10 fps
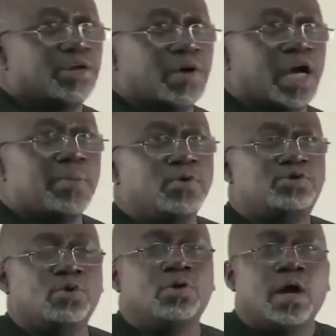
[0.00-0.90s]
you are able
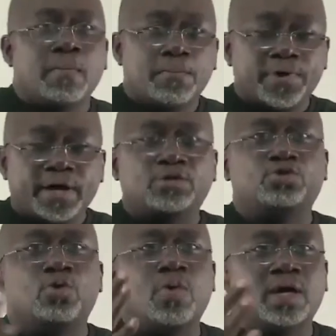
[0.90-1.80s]
to bring
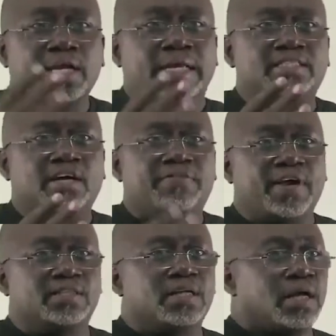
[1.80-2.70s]
to one
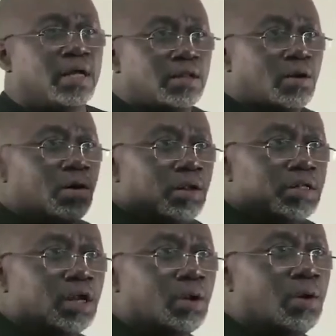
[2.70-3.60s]
interface all
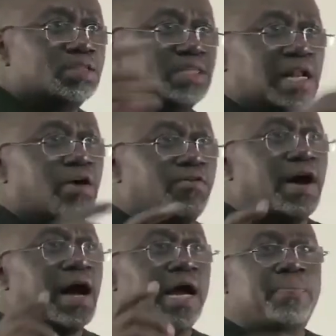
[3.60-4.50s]
the logs that are of
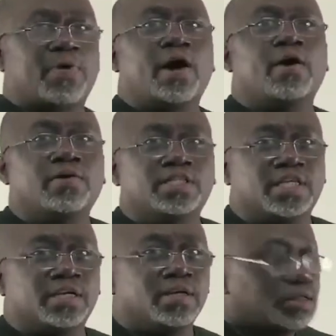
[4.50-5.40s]
high priority